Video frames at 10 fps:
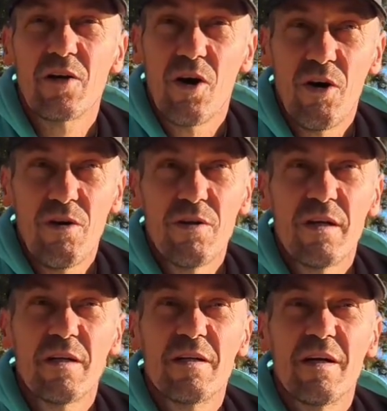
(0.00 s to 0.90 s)

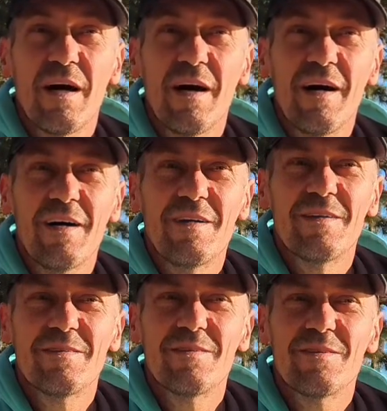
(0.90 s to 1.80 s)
Called
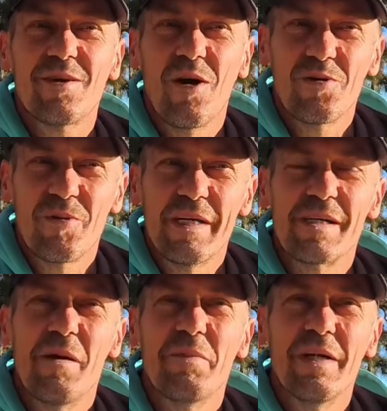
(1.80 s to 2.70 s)
the race
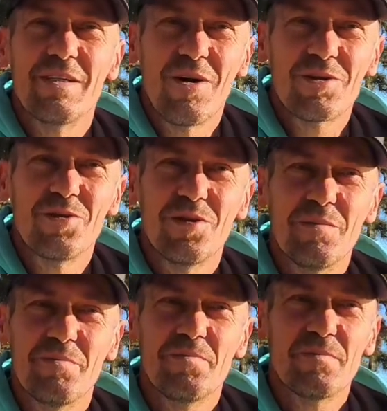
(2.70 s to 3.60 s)
company, talked to
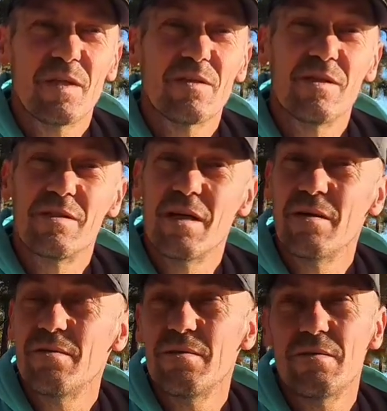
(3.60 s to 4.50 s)
them. She said,
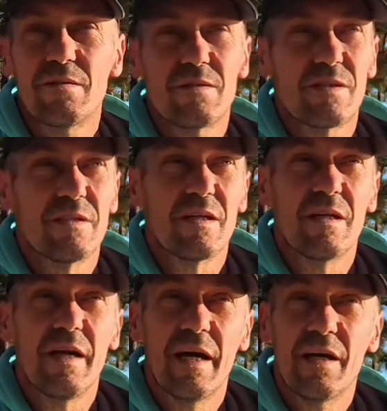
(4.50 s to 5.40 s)

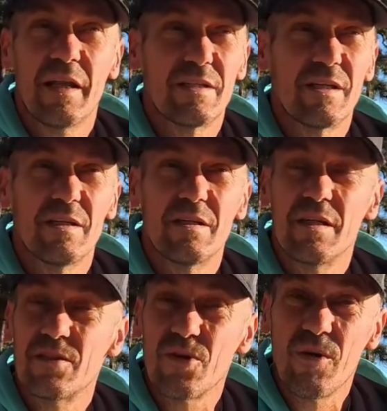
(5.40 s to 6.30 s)
yeah, that's
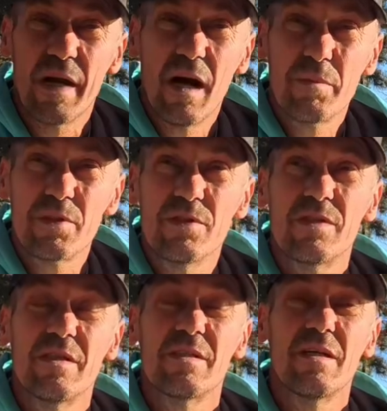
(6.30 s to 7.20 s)
a great option.
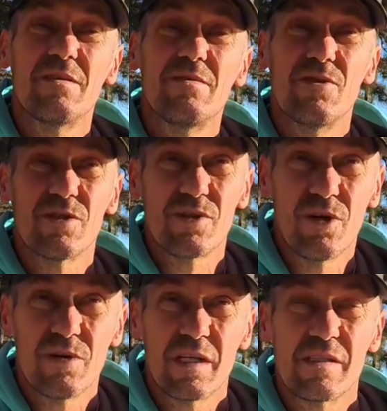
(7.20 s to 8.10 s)
She said, just know
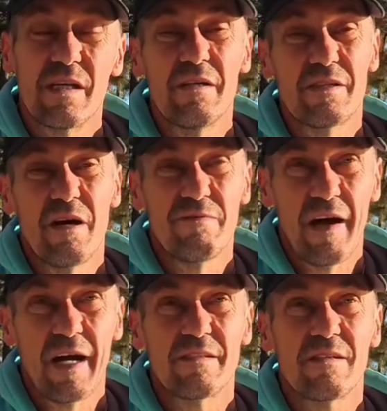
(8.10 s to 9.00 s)
that it sells out
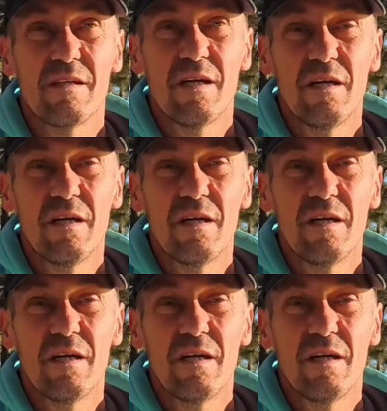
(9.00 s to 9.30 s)
fast.